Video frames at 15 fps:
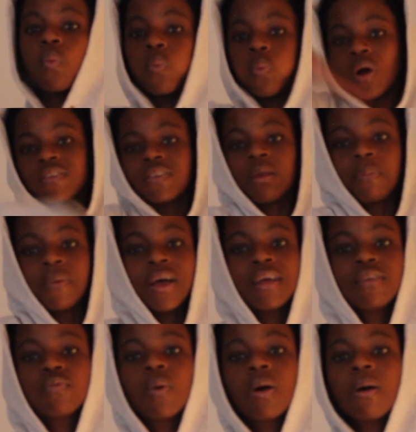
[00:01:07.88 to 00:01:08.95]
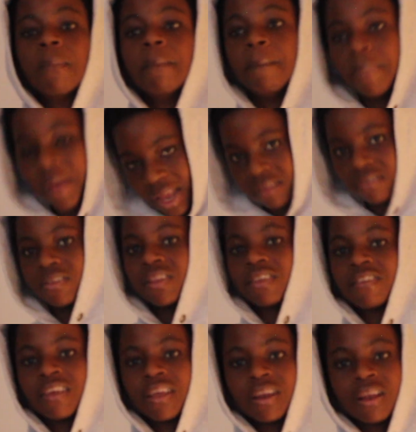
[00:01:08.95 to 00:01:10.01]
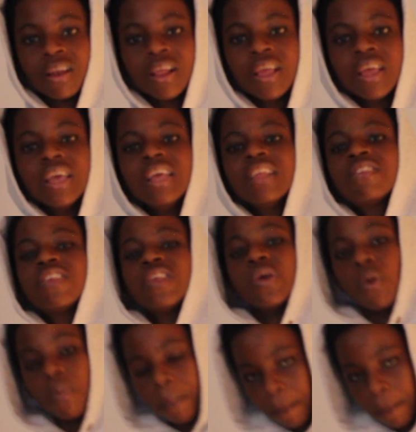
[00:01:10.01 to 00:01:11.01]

What's up guys, welcome back to the channel. It's your